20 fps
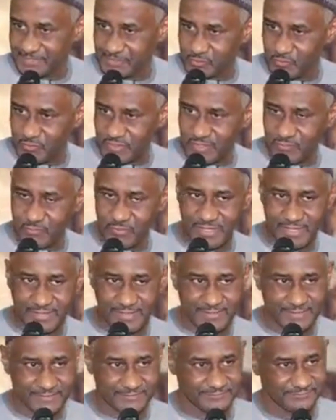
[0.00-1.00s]
This is where
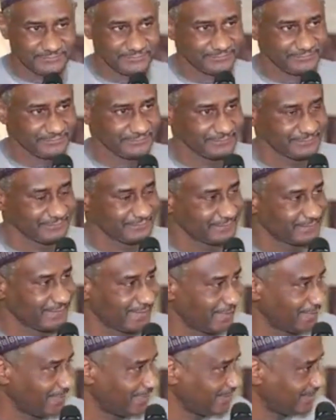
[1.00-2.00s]
we are.
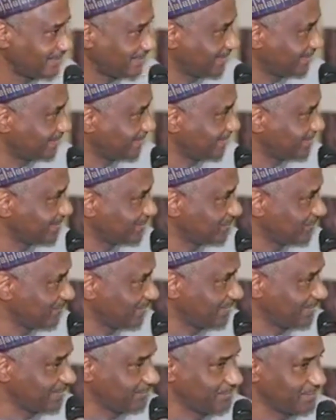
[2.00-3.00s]
And ladies and
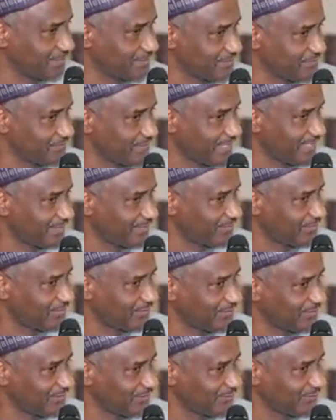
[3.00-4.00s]
gentlemen, let me remind
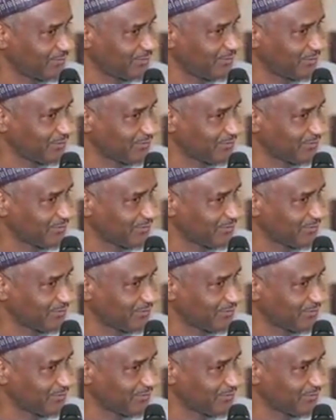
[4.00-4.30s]
all you